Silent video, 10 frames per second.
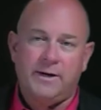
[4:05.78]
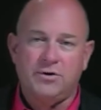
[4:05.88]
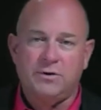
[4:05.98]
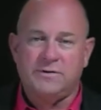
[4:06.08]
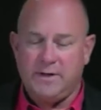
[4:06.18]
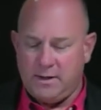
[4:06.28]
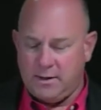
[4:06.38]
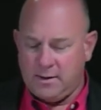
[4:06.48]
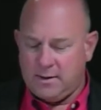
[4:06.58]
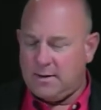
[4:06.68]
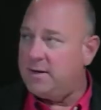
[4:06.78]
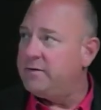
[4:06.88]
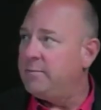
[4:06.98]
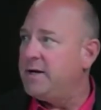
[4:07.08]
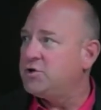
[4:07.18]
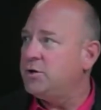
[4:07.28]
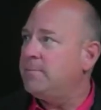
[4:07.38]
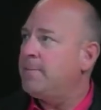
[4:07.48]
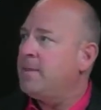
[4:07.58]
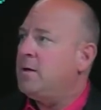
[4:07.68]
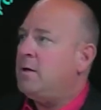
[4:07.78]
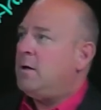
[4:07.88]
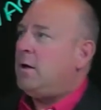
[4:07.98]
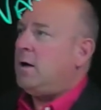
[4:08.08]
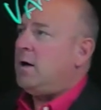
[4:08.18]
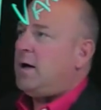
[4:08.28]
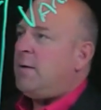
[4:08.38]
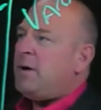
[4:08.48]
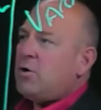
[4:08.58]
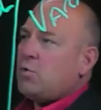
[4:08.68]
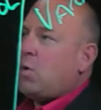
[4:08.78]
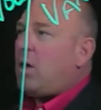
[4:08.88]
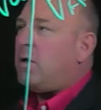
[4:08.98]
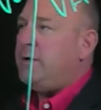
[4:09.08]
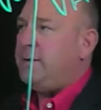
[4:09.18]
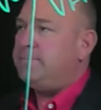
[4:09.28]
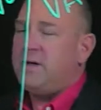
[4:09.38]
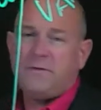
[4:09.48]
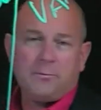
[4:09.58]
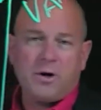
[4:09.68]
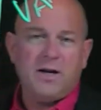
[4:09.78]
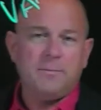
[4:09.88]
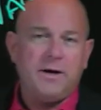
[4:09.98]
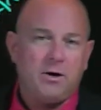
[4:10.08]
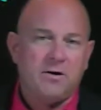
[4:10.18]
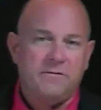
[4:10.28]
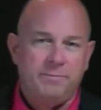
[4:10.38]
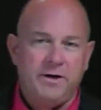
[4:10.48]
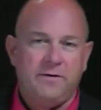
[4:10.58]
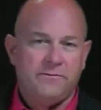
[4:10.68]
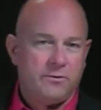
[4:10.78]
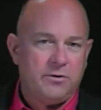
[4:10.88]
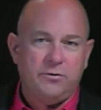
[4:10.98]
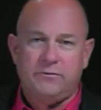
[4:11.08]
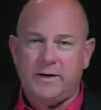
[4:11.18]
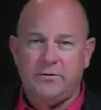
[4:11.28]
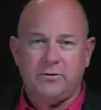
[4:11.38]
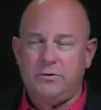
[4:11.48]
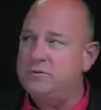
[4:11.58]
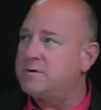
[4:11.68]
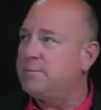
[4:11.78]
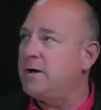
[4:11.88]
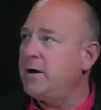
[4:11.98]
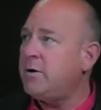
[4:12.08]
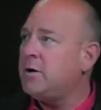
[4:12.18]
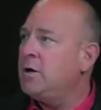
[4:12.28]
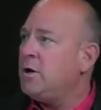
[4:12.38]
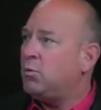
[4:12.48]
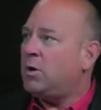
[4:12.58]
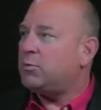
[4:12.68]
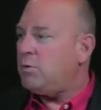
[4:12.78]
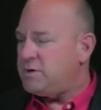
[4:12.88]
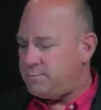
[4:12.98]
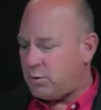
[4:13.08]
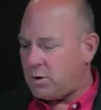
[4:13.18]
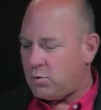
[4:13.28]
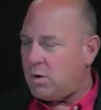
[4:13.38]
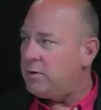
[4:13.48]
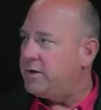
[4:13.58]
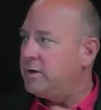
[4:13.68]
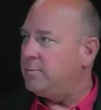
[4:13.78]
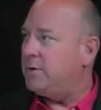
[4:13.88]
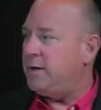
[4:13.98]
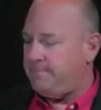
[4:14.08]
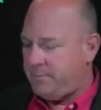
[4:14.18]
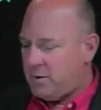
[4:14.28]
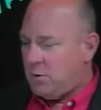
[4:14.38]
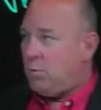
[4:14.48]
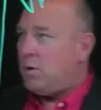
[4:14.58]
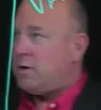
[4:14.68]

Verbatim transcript: I should say, uh, dimension. Uh, how about quality? If I'm writing my RFP for a new vendor or a new supplier, what role is quality going to play? Well,